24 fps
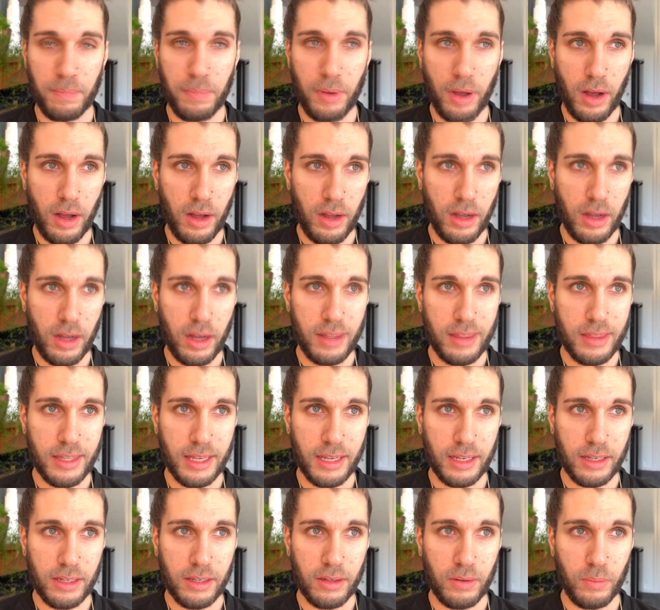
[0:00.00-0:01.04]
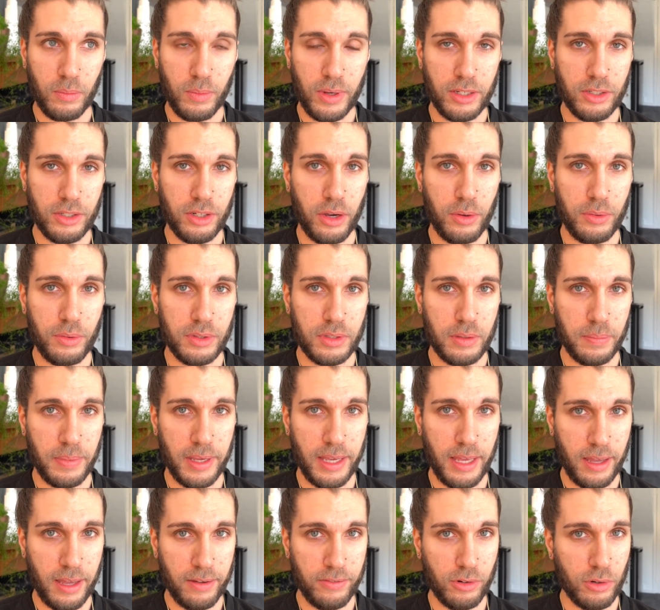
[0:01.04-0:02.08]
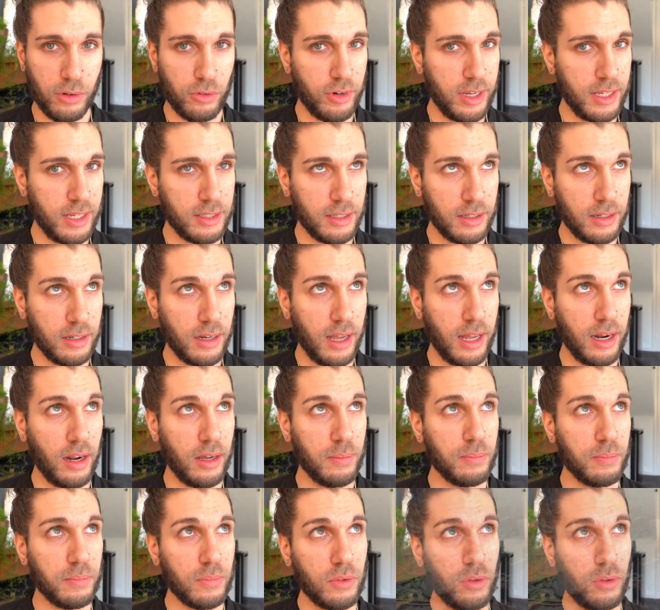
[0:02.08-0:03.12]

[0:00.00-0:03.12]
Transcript: But I think we chose to be here for a reason, and I'm